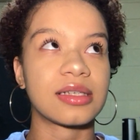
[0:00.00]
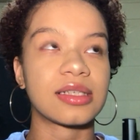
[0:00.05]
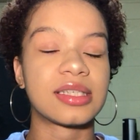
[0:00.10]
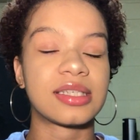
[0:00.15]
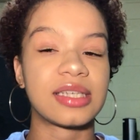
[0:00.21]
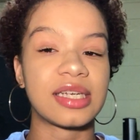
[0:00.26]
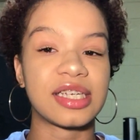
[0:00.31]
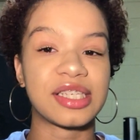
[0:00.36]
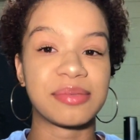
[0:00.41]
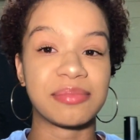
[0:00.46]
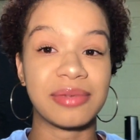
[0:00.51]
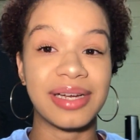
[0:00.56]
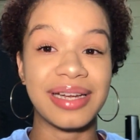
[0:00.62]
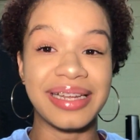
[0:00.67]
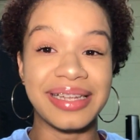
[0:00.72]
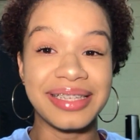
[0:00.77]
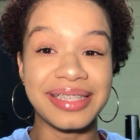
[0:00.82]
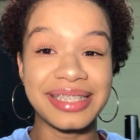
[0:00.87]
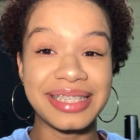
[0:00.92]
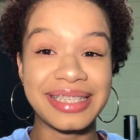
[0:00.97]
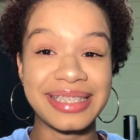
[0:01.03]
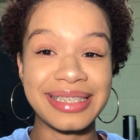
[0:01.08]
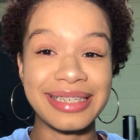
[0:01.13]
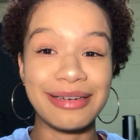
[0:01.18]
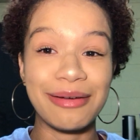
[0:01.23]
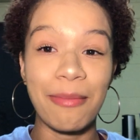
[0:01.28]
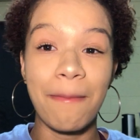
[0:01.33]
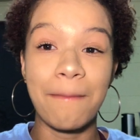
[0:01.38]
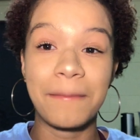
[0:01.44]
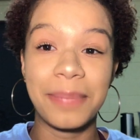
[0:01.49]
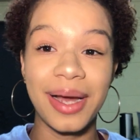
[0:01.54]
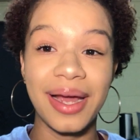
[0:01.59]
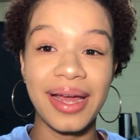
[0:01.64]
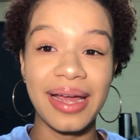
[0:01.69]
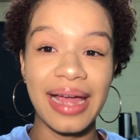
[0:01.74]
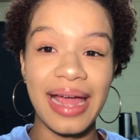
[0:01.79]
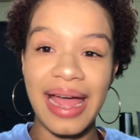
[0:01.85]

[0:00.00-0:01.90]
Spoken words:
6 months, but